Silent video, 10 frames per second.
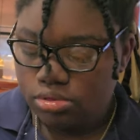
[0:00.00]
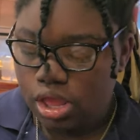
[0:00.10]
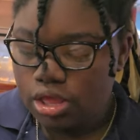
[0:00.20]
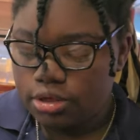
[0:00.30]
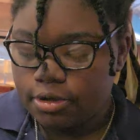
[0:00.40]

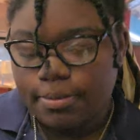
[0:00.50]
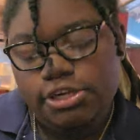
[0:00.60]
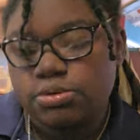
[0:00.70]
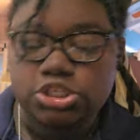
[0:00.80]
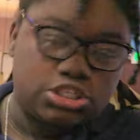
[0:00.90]
I might
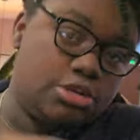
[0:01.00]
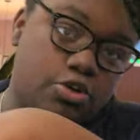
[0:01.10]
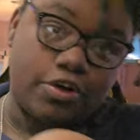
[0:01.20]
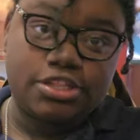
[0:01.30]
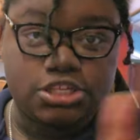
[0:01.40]
as well just keep
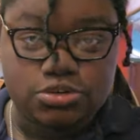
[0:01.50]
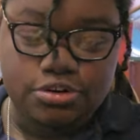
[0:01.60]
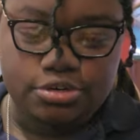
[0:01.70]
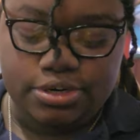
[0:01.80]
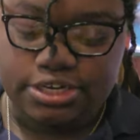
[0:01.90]
going in this
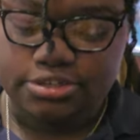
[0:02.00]
order, right?